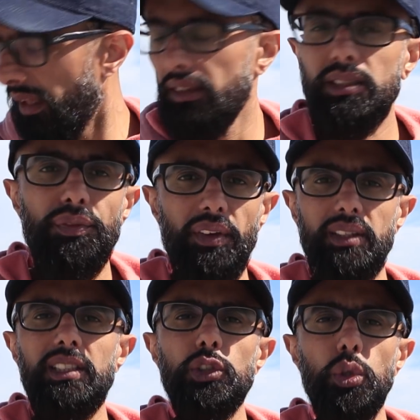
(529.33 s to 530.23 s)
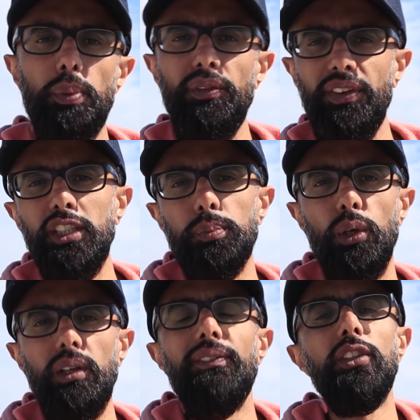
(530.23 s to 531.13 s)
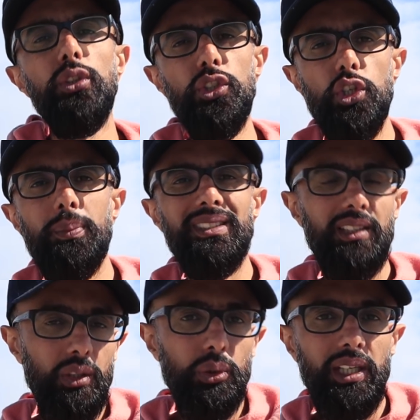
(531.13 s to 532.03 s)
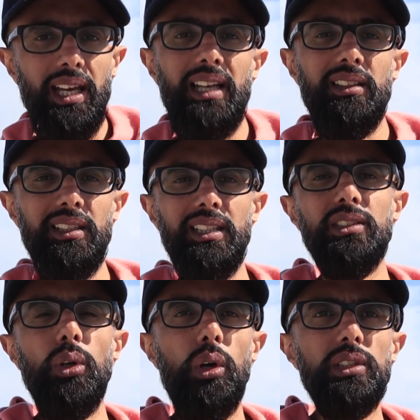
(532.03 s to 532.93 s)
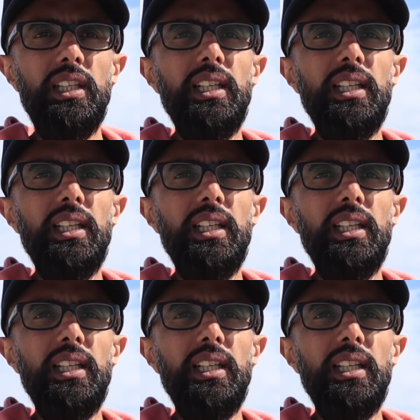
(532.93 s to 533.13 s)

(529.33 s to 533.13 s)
There's a group on Facebook for YouTubers in the UK, and I think it's called